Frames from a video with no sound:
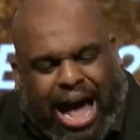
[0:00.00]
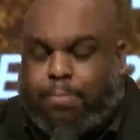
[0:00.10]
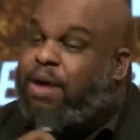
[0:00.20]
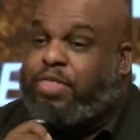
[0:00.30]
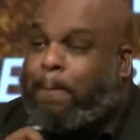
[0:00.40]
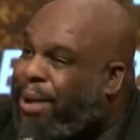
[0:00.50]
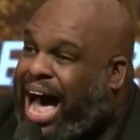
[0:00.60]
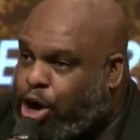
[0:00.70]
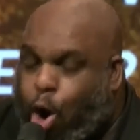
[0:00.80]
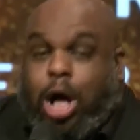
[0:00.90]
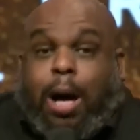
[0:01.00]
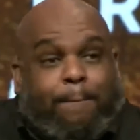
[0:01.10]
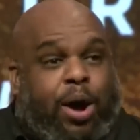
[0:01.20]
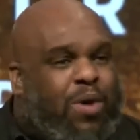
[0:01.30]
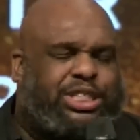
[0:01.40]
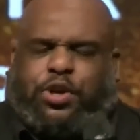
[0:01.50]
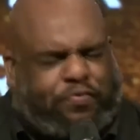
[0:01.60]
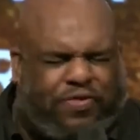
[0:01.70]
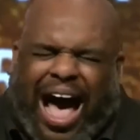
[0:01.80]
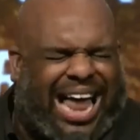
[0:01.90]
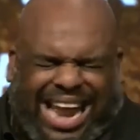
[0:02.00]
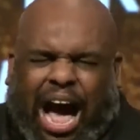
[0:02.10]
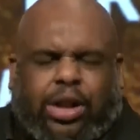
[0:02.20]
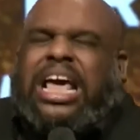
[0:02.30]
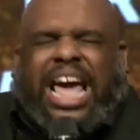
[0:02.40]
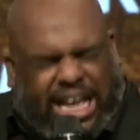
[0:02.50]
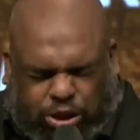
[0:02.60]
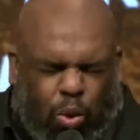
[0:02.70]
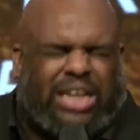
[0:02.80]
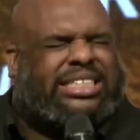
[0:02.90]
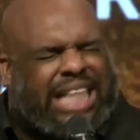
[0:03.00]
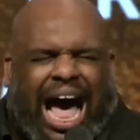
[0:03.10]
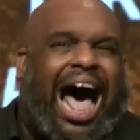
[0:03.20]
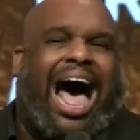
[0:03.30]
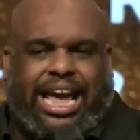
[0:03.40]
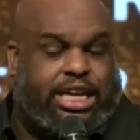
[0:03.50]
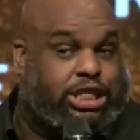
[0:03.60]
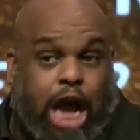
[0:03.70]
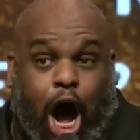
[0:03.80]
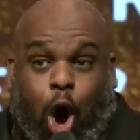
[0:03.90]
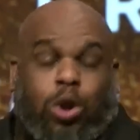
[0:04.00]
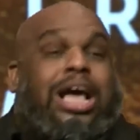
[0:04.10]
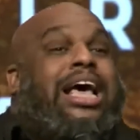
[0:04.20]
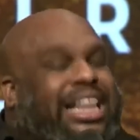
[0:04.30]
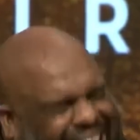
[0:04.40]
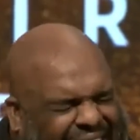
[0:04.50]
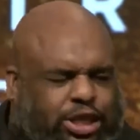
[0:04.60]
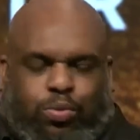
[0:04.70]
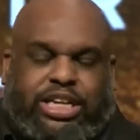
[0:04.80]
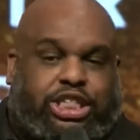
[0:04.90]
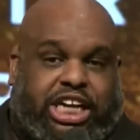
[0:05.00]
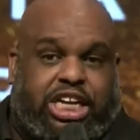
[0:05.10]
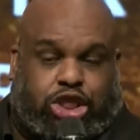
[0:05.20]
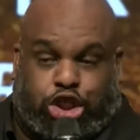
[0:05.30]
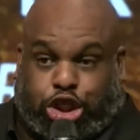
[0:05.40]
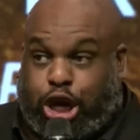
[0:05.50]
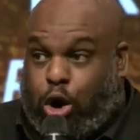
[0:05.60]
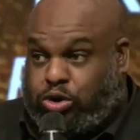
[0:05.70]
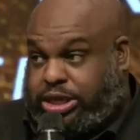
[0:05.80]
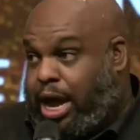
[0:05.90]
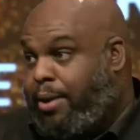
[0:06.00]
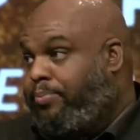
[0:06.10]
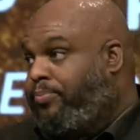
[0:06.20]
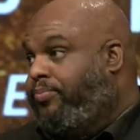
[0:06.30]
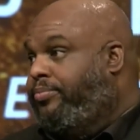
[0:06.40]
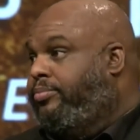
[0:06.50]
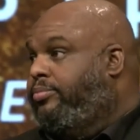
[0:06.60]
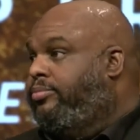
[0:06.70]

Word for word: is at the bottom of the bottle. But what you find out is once the high is gone, that's when Jesus shows up.